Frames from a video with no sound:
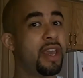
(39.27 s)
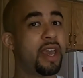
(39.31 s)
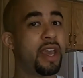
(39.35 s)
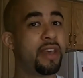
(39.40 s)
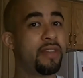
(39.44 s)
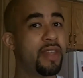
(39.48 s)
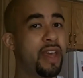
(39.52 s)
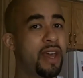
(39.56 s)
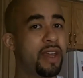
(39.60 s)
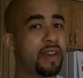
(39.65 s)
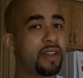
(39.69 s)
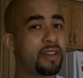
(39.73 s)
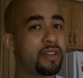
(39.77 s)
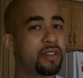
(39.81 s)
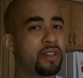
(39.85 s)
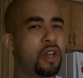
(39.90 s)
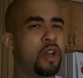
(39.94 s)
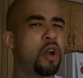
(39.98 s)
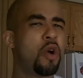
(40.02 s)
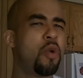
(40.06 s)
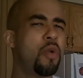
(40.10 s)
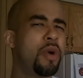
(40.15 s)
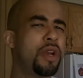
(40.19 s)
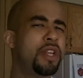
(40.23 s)
And that is,
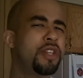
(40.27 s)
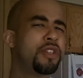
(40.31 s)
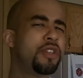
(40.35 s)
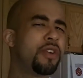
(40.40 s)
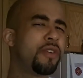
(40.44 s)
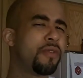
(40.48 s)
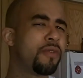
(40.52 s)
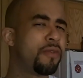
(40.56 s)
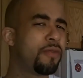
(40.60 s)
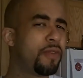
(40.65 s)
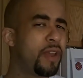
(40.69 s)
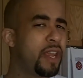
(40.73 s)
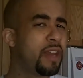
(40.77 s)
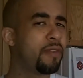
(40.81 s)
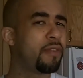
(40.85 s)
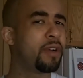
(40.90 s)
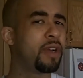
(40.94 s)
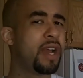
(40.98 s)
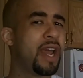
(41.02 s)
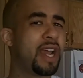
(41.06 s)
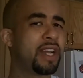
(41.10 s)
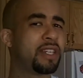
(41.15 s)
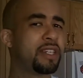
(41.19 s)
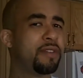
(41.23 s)
what is your
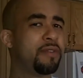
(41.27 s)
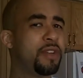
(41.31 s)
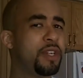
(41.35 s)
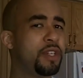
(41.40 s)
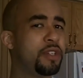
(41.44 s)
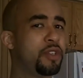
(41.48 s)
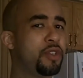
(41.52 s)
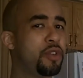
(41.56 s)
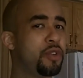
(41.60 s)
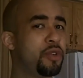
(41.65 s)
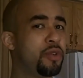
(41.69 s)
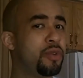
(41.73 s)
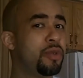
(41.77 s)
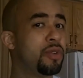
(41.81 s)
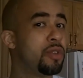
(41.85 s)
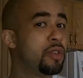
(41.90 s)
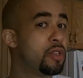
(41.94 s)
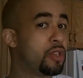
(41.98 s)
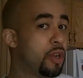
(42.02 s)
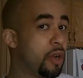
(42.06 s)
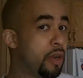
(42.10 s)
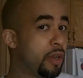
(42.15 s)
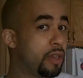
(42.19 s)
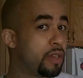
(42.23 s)
favorite activity to do
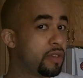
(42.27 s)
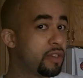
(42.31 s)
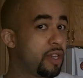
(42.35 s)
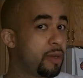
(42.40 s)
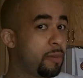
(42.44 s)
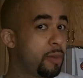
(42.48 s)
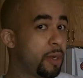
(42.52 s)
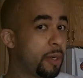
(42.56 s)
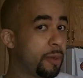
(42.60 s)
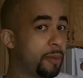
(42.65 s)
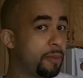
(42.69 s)
during the summer?